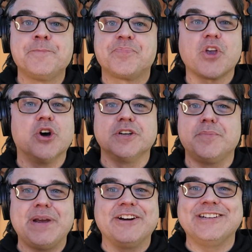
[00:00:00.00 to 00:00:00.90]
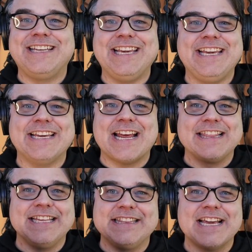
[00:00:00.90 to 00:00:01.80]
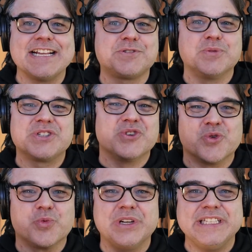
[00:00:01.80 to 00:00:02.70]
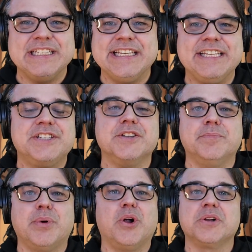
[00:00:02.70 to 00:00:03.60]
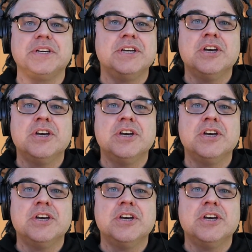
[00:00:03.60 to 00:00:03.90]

onto Paradis, and I think that's what's going to really lead to the bulk